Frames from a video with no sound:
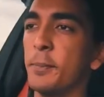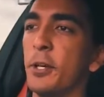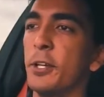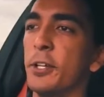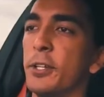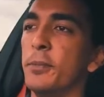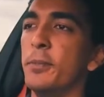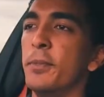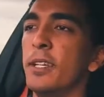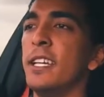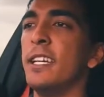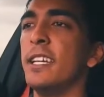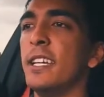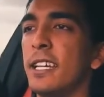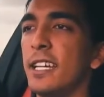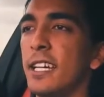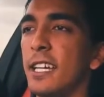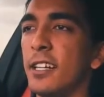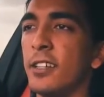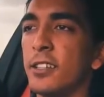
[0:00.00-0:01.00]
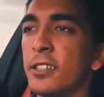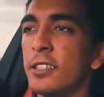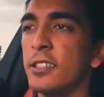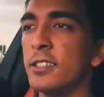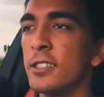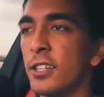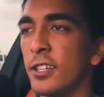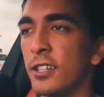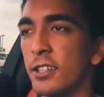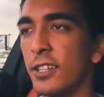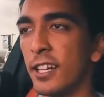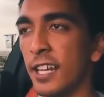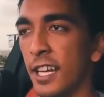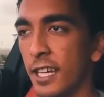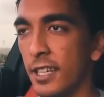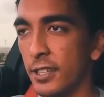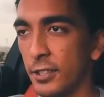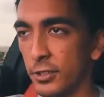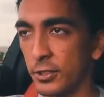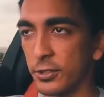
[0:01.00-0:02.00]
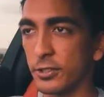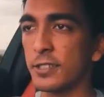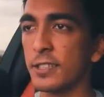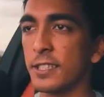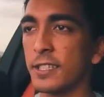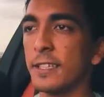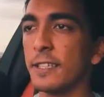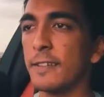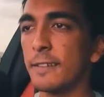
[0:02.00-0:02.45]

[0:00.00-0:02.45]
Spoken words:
bottom, Alcantara handles.